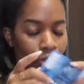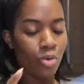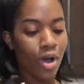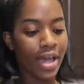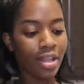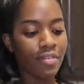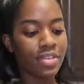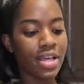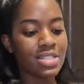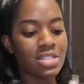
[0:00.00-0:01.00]
Ooh, I love
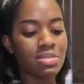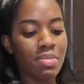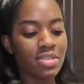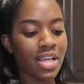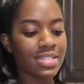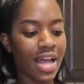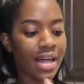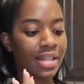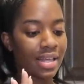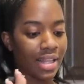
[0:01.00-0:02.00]
this. Smells
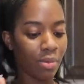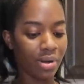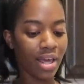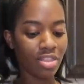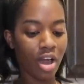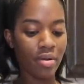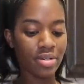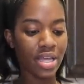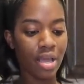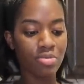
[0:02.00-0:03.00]
exactly like what I
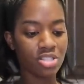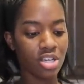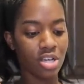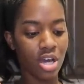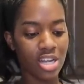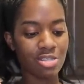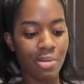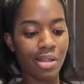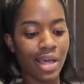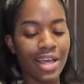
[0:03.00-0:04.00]
thought it was gonna
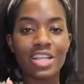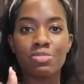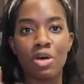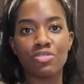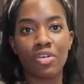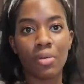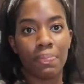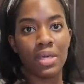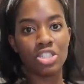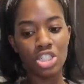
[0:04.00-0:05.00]
smell like. It smells very
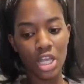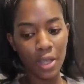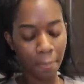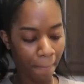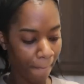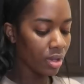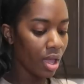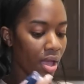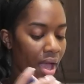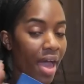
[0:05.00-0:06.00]
beachy.
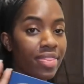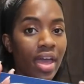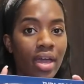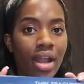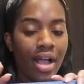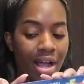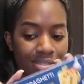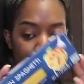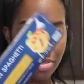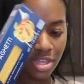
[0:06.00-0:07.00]
And then I got
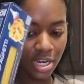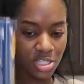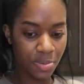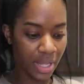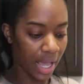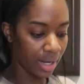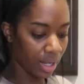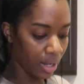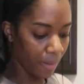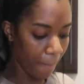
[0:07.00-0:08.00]
some thin
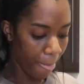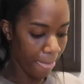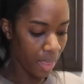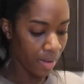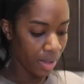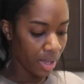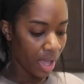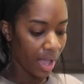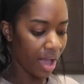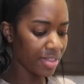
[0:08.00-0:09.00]
spaghetti.
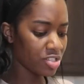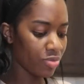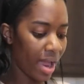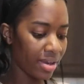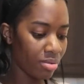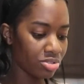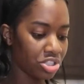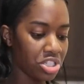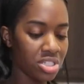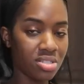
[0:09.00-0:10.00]
I got this random
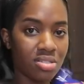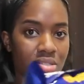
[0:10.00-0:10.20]
cheese